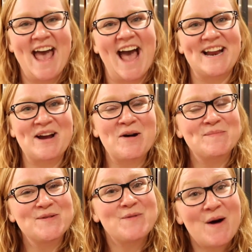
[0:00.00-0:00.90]
And I
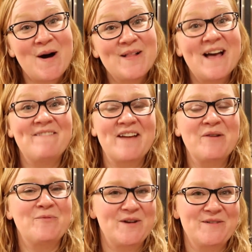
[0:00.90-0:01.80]
hope you all have a
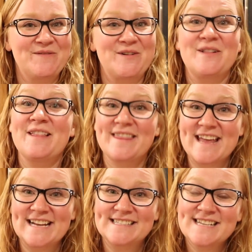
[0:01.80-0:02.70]
wonderful
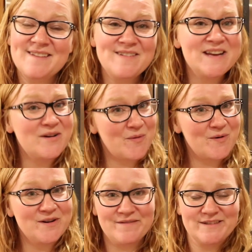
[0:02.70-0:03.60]
Thanksgiving,
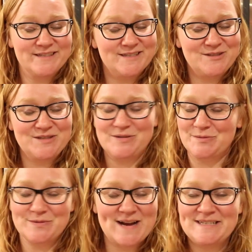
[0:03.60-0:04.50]
or if this is just a
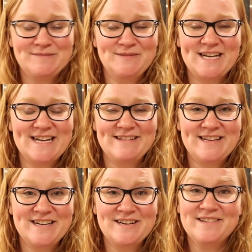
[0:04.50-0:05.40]
random day of the
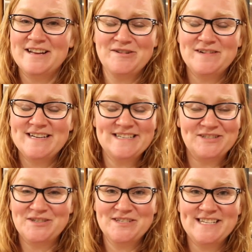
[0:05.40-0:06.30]
year that you're eating a
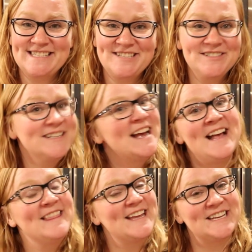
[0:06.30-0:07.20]
turkey dinner,
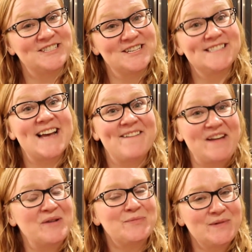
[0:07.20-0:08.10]
that you just have
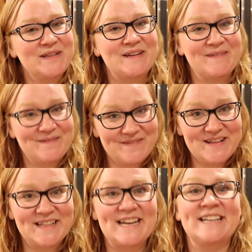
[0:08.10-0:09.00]
a really
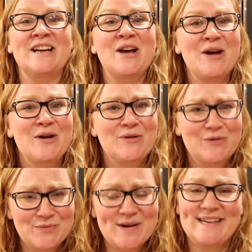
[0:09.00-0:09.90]
filling,
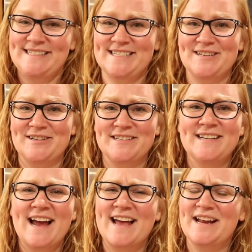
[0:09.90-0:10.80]
great
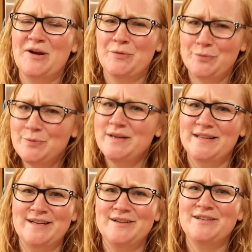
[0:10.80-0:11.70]
dinner and a
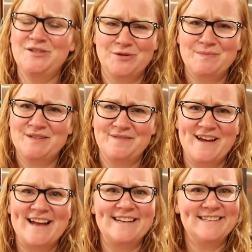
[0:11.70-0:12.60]
really good
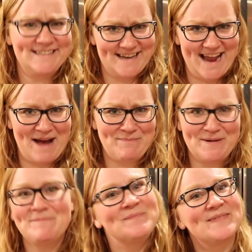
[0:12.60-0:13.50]
tryptophan nap.
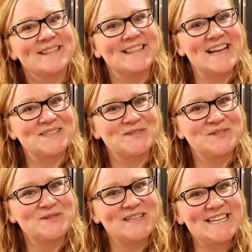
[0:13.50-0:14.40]
Thanks for
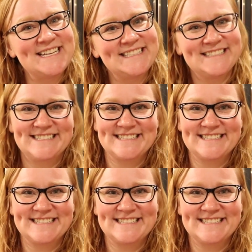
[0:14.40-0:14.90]
tuning in.